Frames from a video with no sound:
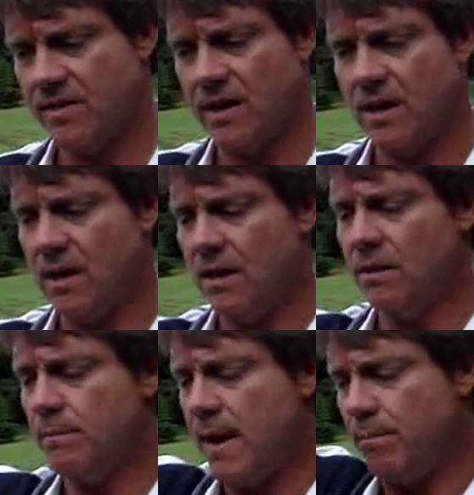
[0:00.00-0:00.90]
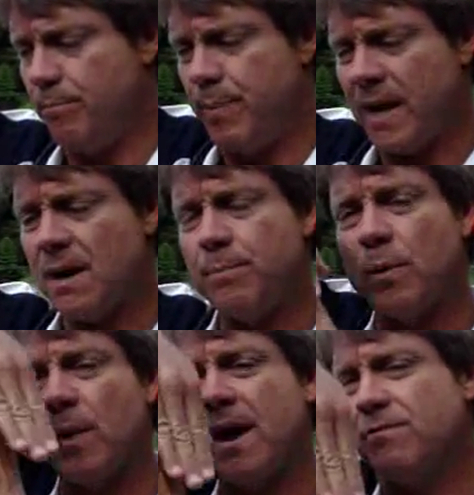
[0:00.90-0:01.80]
the hull may pick up
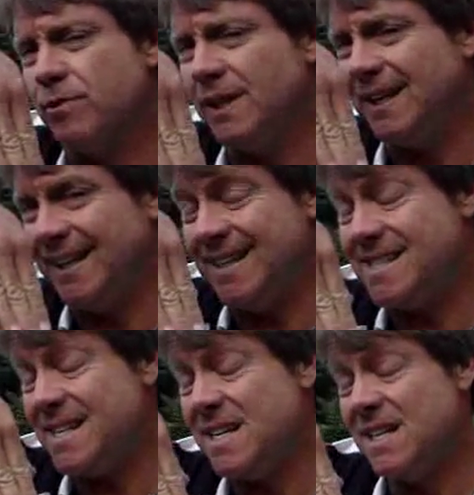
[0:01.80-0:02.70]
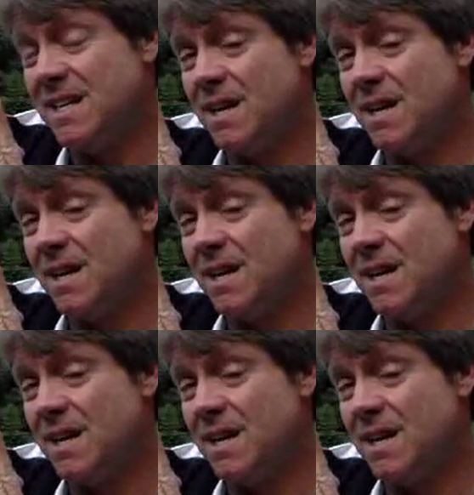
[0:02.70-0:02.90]
a wave really easy,